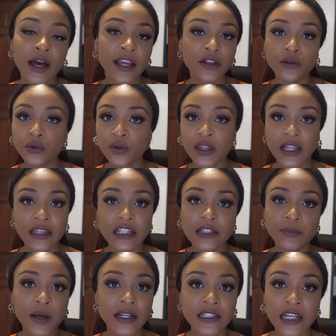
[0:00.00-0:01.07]
I know that
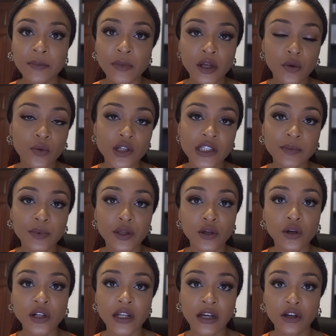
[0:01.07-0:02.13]
this pandemic was
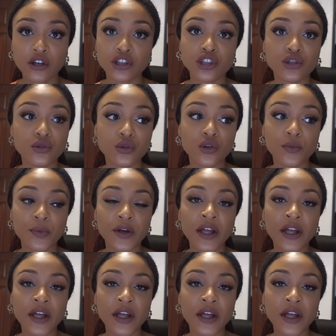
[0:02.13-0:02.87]
beyond our control,